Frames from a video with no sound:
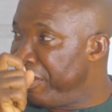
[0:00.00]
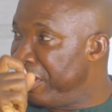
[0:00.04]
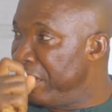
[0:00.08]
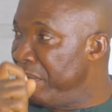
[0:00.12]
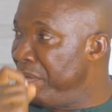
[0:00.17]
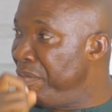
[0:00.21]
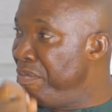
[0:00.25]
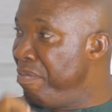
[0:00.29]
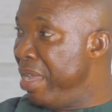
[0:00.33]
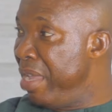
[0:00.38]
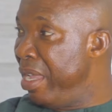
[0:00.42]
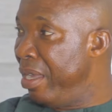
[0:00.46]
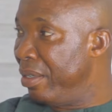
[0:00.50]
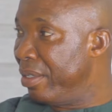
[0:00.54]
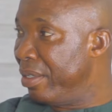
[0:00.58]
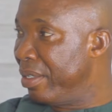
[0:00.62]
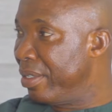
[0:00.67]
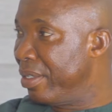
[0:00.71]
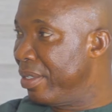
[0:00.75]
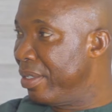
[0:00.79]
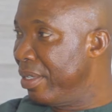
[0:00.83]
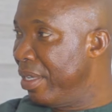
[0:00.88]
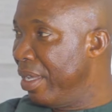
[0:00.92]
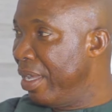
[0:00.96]

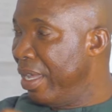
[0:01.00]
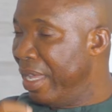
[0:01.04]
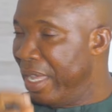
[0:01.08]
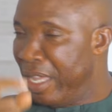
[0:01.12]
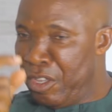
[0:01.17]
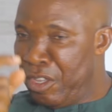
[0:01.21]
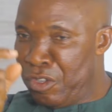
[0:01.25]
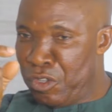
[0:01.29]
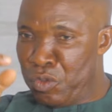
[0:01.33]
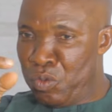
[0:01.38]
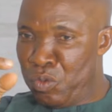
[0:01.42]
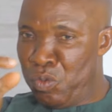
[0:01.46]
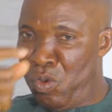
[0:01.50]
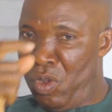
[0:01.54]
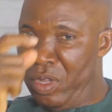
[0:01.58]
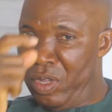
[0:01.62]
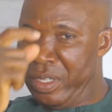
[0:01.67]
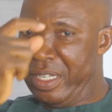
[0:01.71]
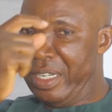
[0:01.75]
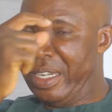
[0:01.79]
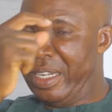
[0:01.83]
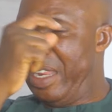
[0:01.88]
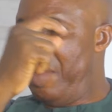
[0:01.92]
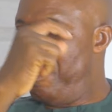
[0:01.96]
meals is
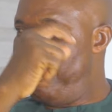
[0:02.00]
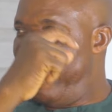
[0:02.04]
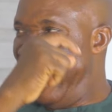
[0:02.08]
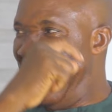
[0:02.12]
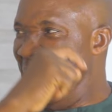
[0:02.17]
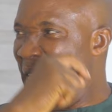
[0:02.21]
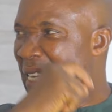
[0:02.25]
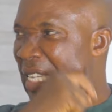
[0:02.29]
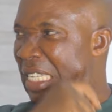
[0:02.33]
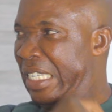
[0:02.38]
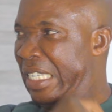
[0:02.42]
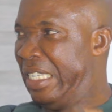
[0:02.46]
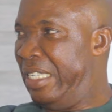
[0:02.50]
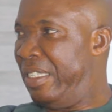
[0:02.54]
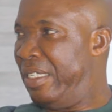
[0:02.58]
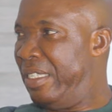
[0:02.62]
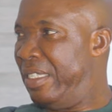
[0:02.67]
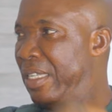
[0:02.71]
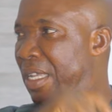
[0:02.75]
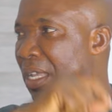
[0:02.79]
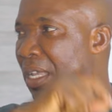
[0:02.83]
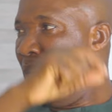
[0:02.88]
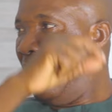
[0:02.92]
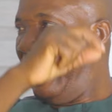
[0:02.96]
what replenishes